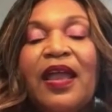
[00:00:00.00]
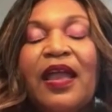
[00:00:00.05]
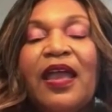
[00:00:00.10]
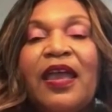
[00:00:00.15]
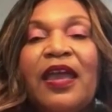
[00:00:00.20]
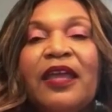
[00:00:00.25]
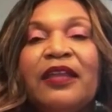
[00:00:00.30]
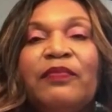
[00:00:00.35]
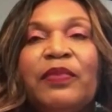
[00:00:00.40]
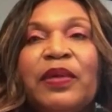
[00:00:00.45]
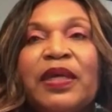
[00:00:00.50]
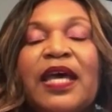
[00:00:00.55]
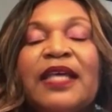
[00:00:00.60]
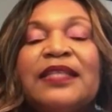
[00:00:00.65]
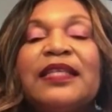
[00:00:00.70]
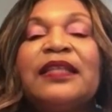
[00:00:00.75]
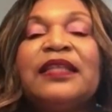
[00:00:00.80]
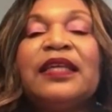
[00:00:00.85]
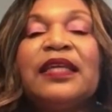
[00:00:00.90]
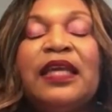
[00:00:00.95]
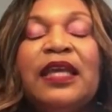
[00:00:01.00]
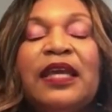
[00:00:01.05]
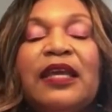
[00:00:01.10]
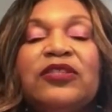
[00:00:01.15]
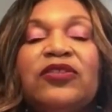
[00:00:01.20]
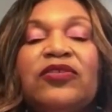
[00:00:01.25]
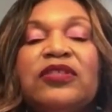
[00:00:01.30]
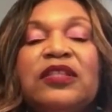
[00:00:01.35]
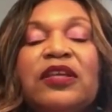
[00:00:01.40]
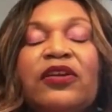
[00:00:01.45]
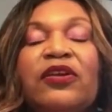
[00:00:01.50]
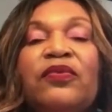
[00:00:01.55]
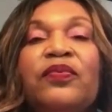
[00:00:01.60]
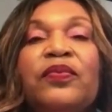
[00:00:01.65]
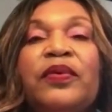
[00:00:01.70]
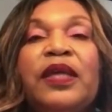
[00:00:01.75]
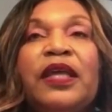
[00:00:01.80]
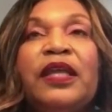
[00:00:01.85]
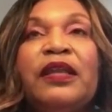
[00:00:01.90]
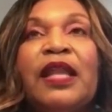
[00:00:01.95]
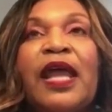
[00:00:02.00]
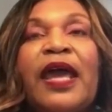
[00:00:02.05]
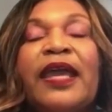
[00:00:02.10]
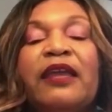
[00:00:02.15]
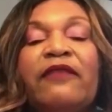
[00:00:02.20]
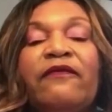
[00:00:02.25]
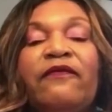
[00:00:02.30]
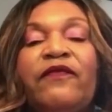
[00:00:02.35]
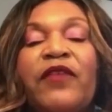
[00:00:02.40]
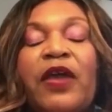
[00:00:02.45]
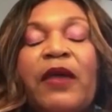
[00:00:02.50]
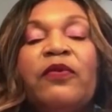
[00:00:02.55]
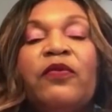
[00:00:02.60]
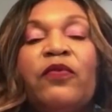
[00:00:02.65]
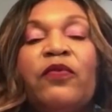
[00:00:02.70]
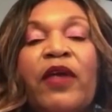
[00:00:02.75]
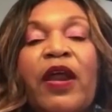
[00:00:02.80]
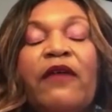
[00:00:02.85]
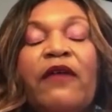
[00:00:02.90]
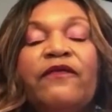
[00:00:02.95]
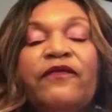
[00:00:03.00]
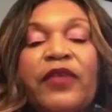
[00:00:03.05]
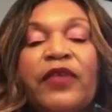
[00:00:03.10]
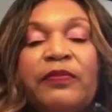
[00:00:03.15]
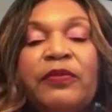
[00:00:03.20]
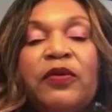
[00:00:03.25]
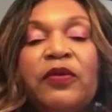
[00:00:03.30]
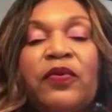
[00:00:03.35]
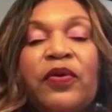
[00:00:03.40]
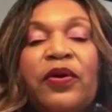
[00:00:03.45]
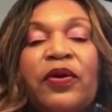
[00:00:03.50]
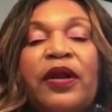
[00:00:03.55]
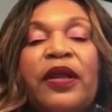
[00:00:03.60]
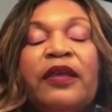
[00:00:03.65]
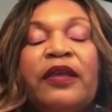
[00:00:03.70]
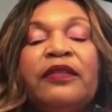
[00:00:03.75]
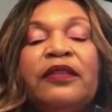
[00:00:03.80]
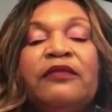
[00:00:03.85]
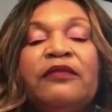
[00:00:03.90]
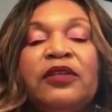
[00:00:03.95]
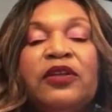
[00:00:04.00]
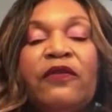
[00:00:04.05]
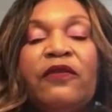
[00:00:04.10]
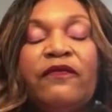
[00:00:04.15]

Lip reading: And because at the Cancer Center, we, like in around February, you know,